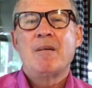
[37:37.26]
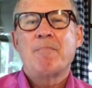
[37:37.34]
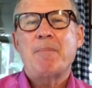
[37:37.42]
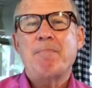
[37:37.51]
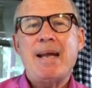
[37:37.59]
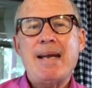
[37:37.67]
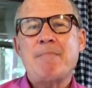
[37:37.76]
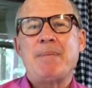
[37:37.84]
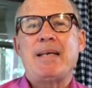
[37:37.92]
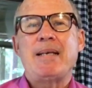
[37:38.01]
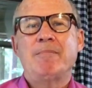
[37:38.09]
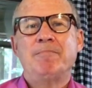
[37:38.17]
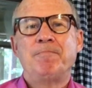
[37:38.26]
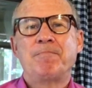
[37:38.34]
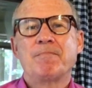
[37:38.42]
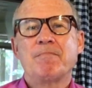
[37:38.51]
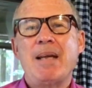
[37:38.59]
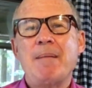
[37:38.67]
But maybe,
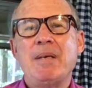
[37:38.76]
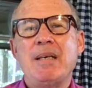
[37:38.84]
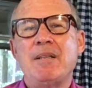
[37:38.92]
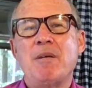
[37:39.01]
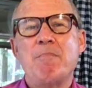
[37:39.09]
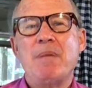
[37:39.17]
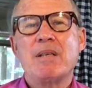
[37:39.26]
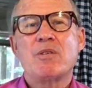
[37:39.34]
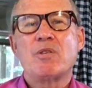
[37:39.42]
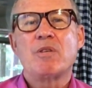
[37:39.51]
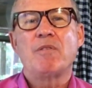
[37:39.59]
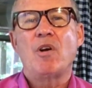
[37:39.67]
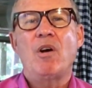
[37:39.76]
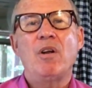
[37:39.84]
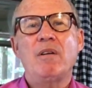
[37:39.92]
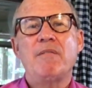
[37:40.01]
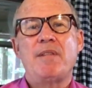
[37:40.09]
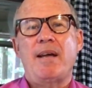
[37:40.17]
maybe in the midst of all
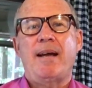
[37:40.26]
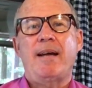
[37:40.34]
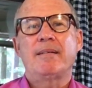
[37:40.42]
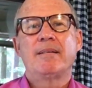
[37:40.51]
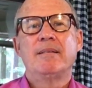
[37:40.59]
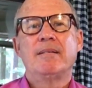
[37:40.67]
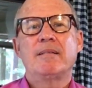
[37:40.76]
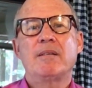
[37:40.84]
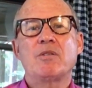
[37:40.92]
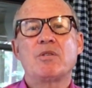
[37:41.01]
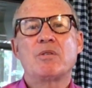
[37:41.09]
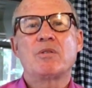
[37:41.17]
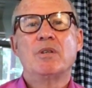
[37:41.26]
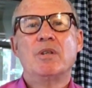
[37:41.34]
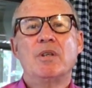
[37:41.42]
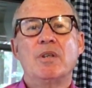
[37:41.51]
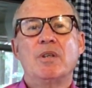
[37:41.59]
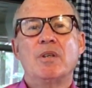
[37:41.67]
of that, there's
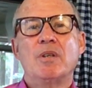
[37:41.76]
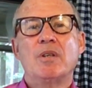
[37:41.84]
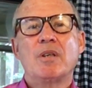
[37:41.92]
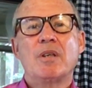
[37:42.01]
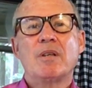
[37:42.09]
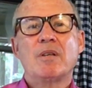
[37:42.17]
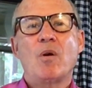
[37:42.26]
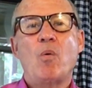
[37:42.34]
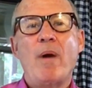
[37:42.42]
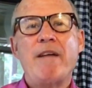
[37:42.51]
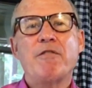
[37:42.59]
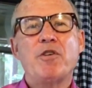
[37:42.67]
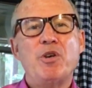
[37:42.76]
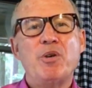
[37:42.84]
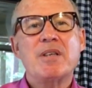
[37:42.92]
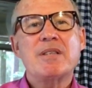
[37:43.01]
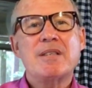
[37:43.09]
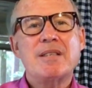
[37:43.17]
a way for you
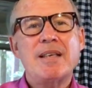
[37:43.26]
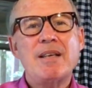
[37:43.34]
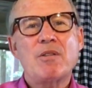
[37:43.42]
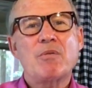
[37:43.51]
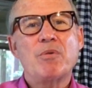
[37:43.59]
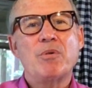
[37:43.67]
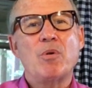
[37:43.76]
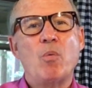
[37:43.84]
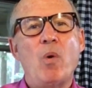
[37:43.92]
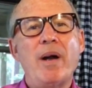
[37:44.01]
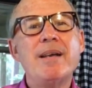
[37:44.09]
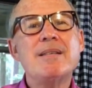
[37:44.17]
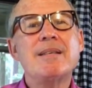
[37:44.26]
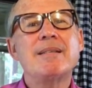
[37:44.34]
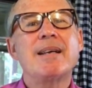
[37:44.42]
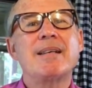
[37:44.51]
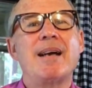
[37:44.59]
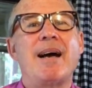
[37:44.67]
to see through to what is it
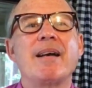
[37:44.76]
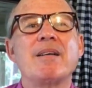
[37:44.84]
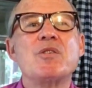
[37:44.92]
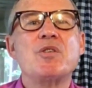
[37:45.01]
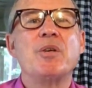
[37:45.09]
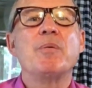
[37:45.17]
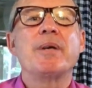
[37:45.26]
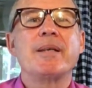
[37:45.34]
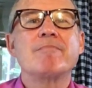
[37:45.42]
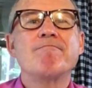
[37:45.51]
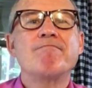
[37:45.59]
that God is doing.